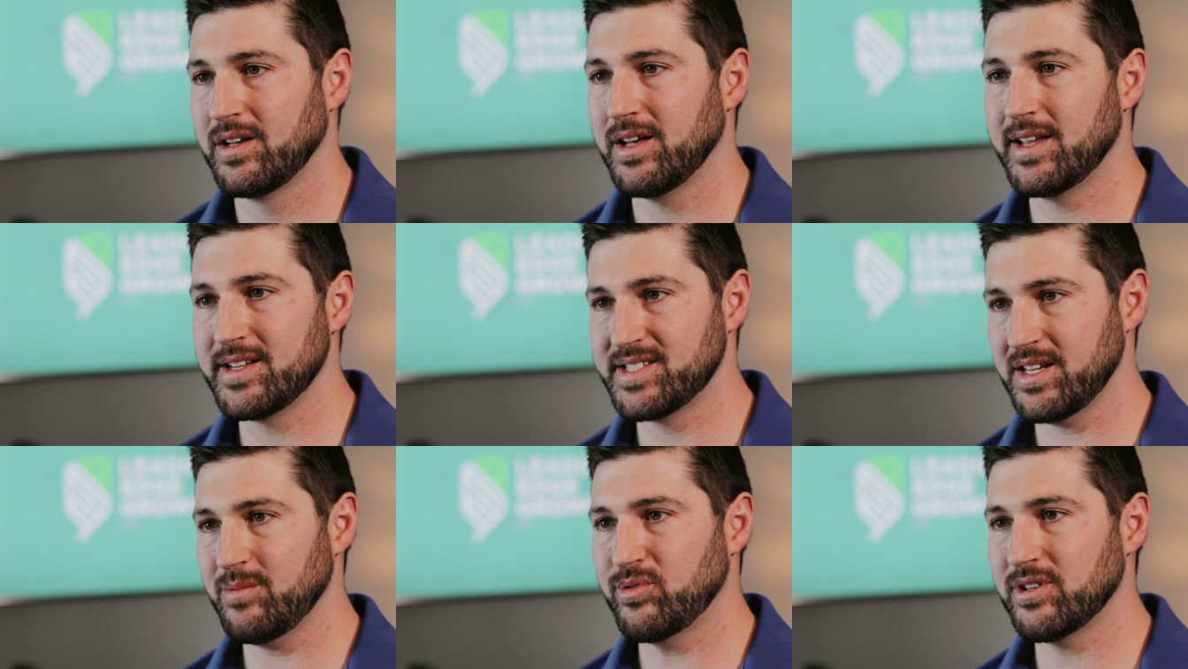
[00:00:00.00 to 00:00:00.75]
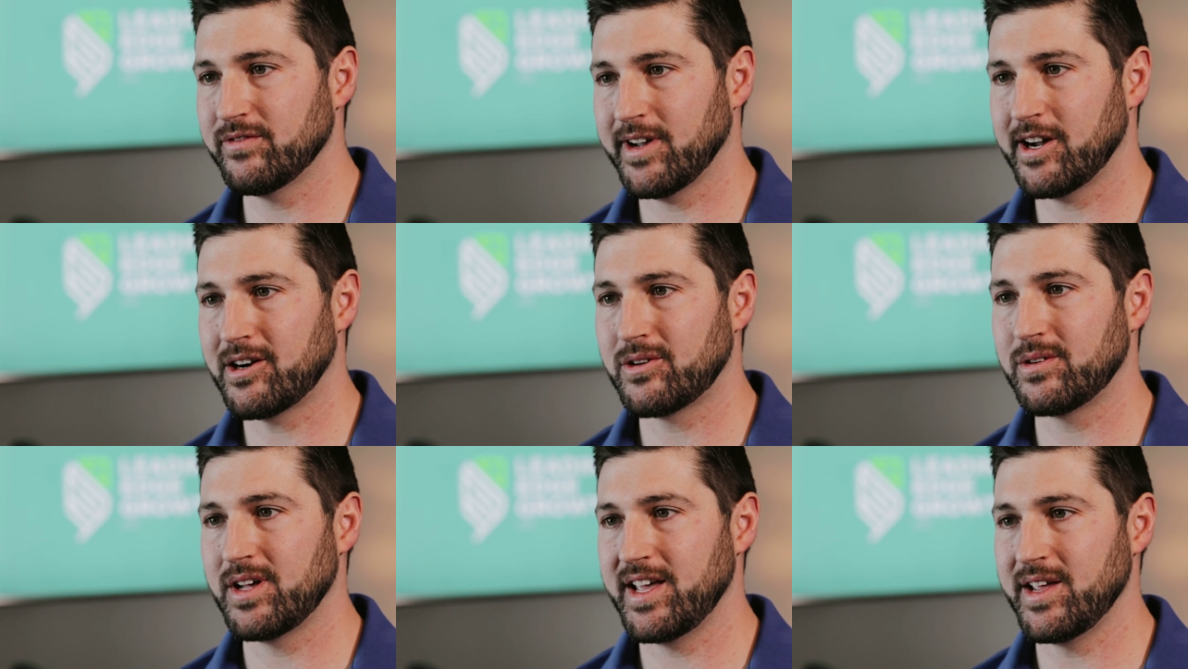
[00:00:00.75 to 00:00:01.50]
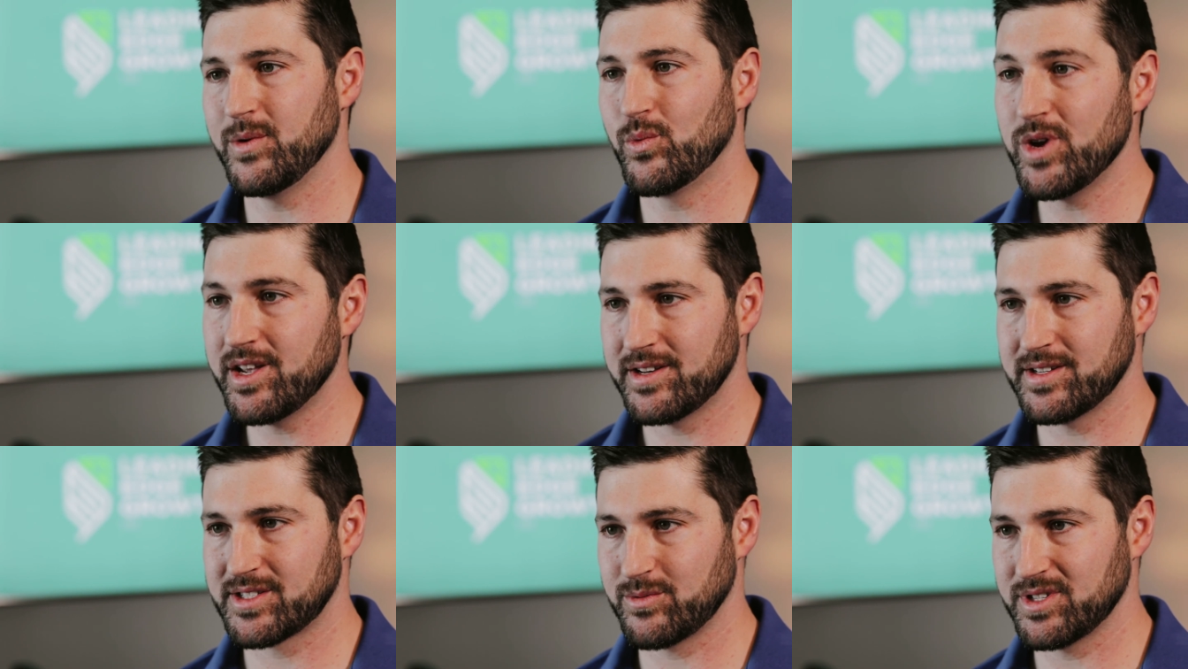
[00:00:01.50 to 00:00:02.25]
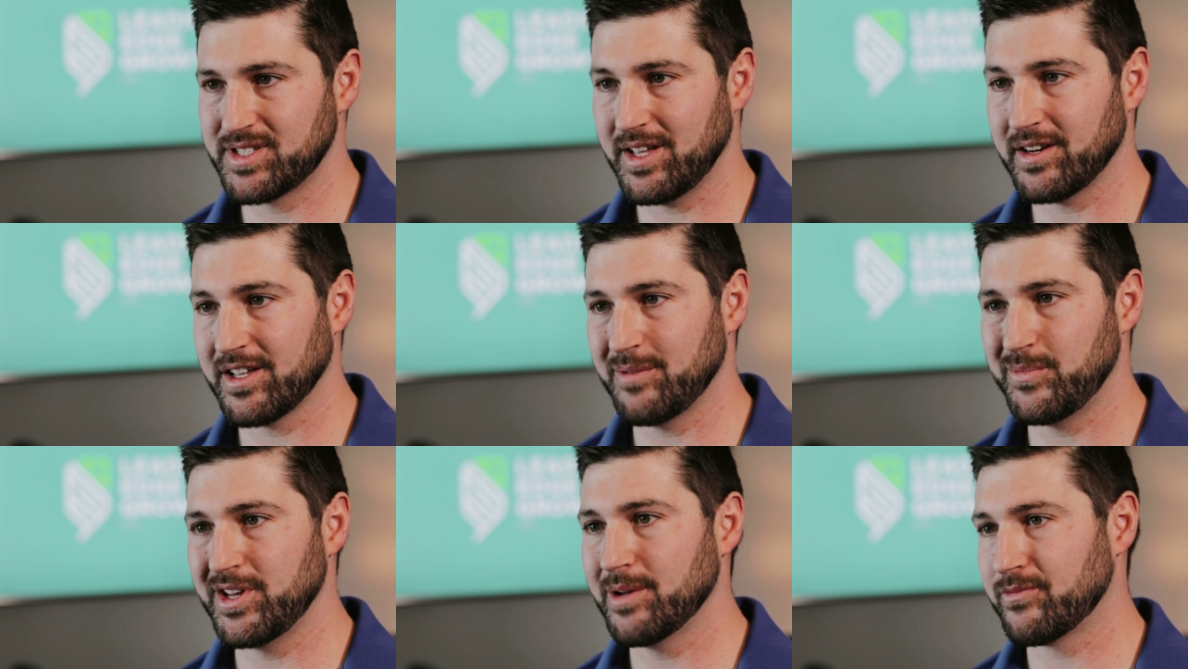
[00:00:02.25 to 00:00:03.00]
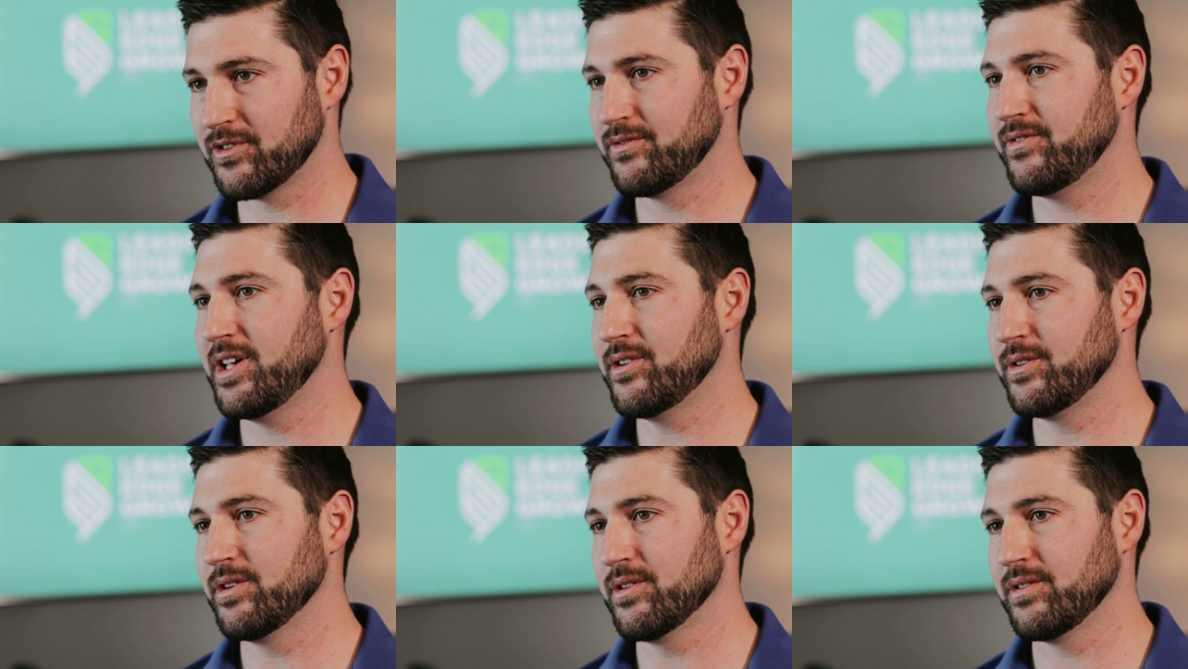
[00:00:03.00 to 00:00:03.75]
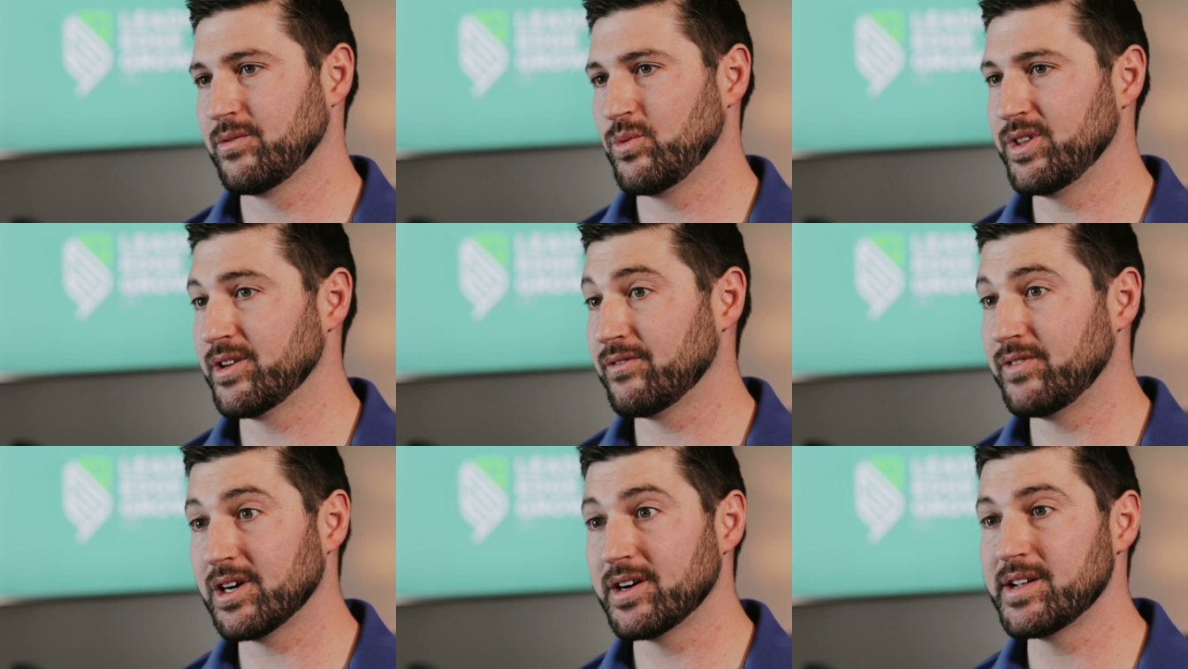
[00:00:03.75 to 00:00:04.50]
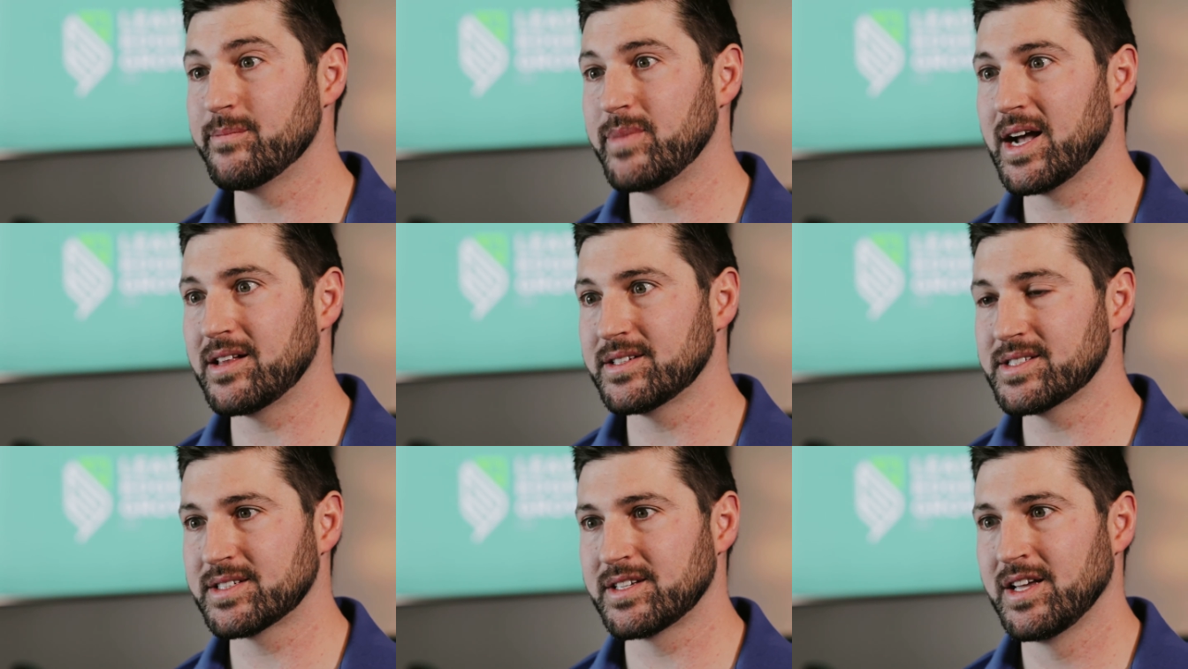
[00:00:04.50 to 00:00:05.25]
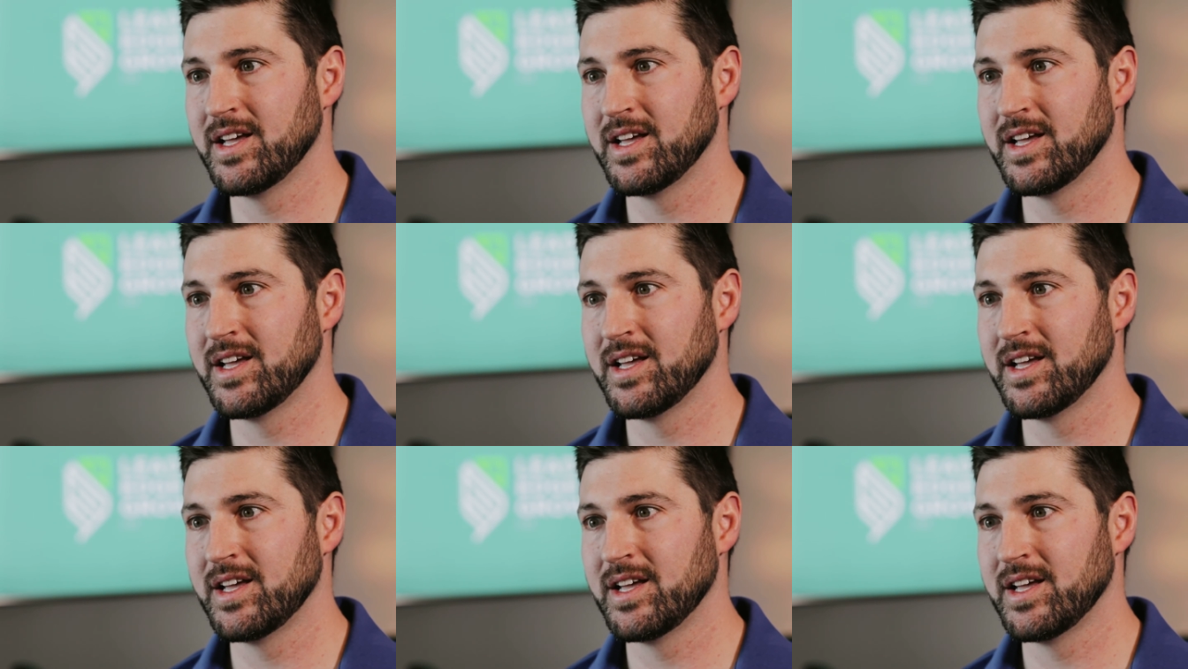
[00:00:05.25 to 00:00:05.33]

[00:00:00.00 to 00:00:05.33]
An example of how a weakness would set a company up for failure when they're very imbalanced